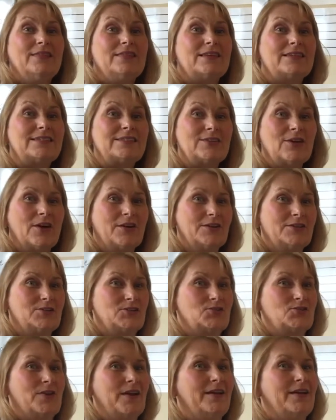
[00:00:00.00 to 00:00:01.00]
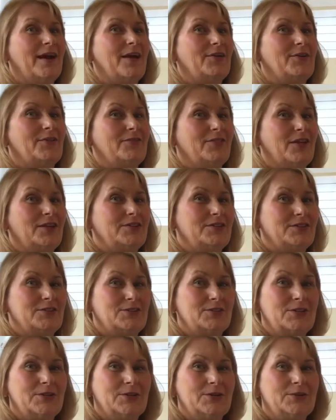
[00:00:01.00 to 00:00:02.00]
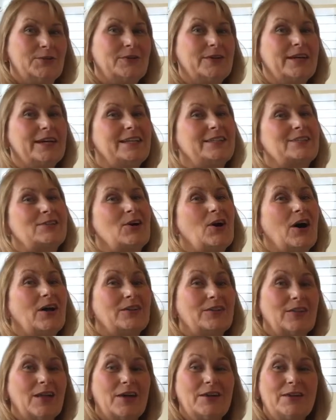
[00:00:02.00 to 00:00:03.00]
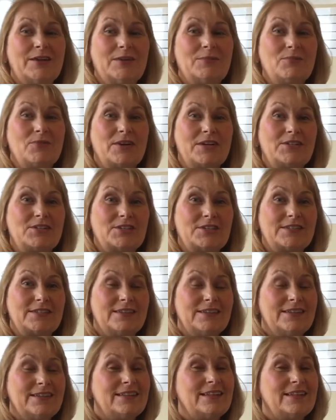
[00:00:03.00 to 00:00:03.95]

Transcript: This song is straight out of London too. It's called London Bridges.